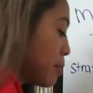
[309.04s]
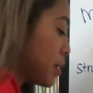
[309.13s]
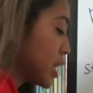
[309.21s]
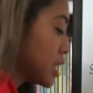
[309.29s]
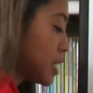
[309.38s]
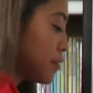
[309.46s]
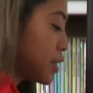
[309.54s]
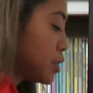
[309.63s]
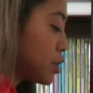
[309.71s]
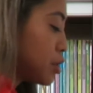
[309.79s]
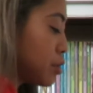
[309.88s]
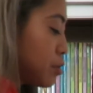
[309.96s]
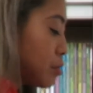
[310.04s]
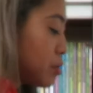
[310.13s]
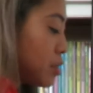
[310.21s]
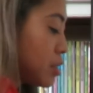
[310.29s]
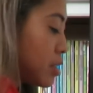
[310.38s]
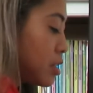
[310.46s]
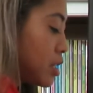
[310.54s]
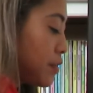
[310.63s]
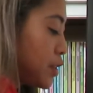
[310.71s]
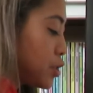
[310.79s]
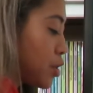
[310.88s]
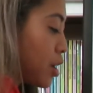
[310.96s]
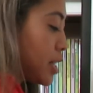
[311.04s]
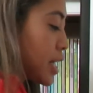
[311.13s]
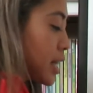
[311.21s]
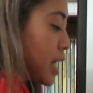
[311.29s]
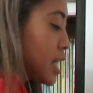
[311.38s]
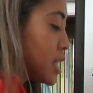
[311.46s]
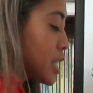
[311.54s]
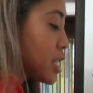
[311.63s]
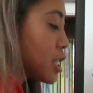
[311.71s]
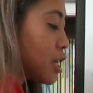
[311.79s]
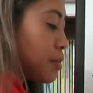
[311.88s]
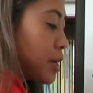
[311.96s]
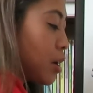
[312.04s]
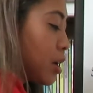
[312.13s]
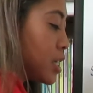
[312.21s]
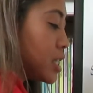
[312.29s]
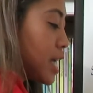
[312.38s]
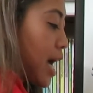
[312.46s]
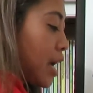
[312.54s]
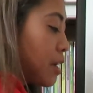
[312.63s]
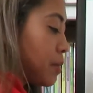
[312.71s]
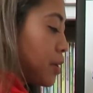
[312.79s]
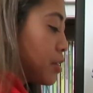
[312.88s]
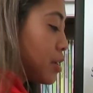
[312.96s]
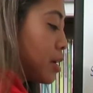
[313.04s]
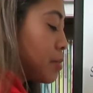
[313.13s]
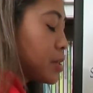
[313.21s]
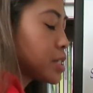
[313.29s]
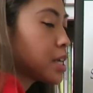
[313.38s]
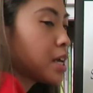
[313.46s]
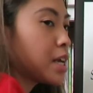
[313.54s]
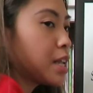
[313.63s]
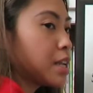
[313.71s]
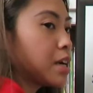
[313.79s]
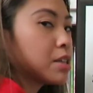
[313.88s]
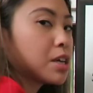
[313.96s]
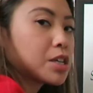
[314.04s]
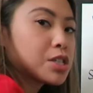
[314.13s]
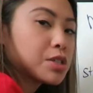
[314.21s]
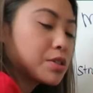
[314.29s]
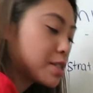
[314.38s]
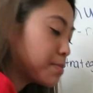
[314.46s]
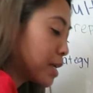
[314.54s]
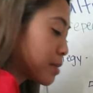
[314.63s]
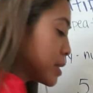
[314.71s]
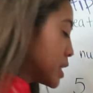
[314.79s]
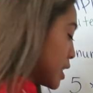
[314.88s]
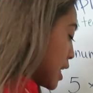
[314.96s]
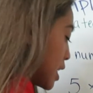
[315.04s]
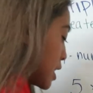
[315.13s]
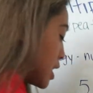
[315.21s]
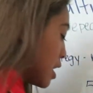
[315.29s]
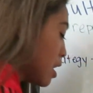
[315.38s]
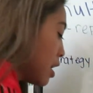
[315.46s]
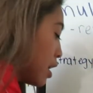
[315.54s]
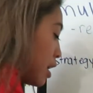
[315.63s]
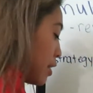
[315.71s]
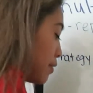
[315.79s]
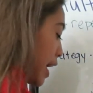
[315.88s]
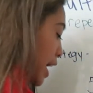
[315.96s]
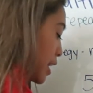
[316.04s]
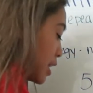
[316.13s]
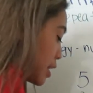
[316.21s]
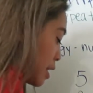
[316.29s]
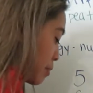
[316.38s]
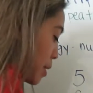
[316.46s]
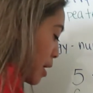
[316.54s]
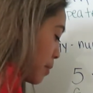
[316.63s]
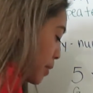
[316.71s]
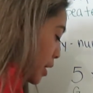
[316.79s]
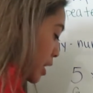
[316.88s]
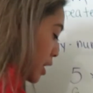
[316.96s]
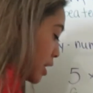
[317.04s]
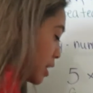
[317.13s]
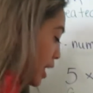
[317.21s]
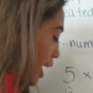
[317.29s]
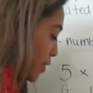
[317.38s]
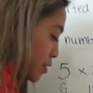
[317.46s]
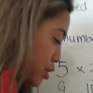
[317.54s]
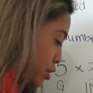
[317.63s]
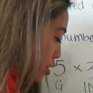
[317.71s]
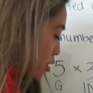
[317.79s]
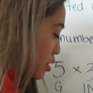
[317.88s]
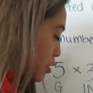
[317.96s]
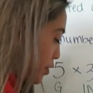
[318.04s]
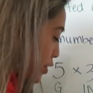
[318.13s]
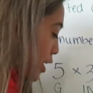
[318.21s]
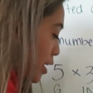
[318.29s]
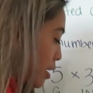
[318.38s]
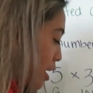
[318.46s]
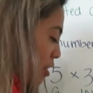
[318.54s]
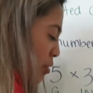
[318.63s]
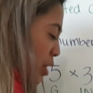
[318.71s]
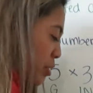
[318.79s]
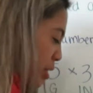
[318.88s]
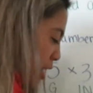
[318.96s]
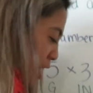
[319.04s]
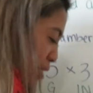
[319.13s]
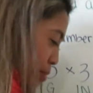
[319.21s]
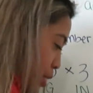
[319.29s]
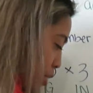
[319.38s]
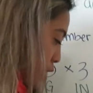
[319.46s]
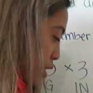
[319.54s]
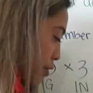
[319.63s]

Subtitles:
Because if you draw like this, it's going to be hard to add up all the numbers, and a lot of students make mistakes of adding them up and they have to start all over again. And we don't want to keep starting